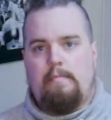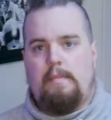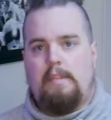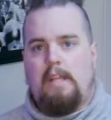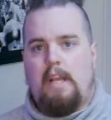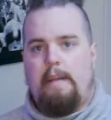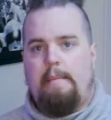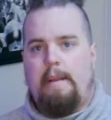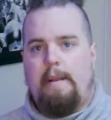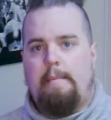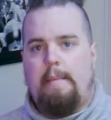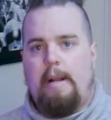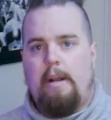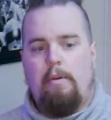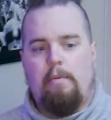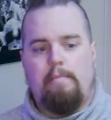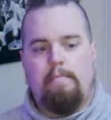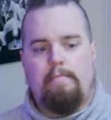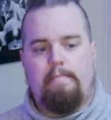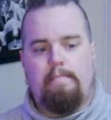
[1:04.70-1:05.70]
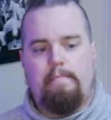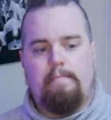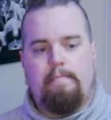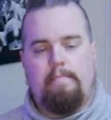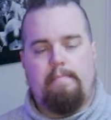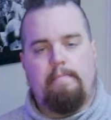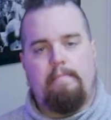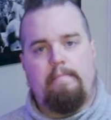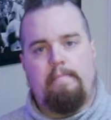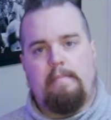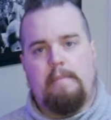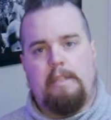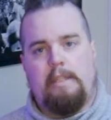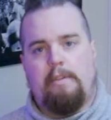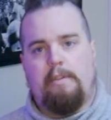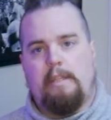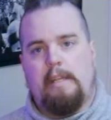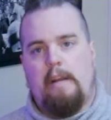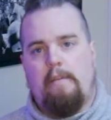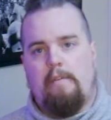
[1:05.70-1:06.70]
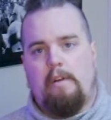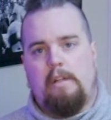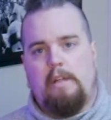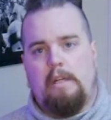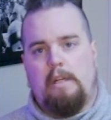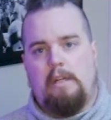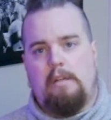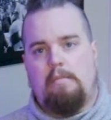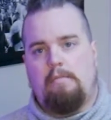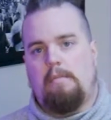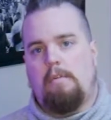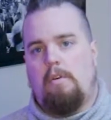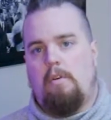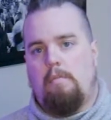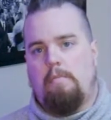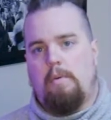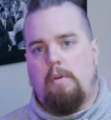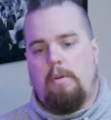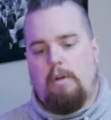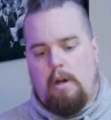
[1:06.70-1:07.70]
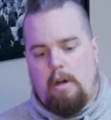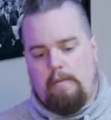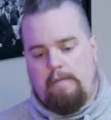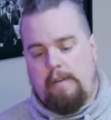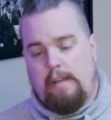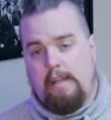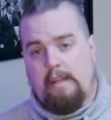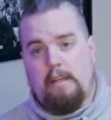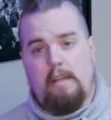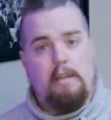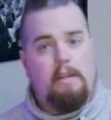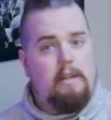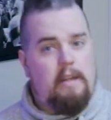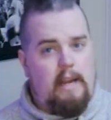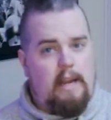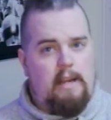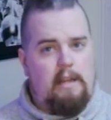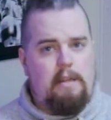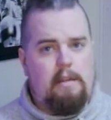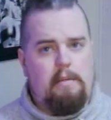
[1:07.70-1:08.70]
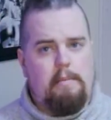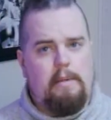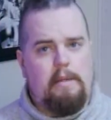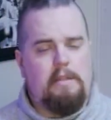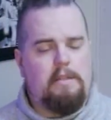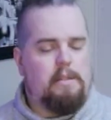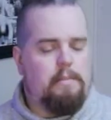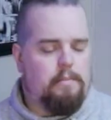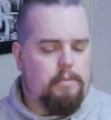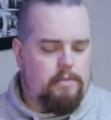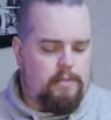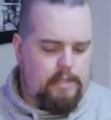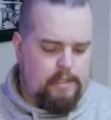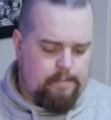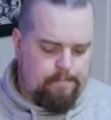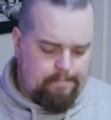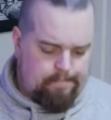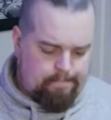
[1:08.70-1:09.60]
I made my own, using Everclear, cold brew coffee, and a little bit of simple syrup.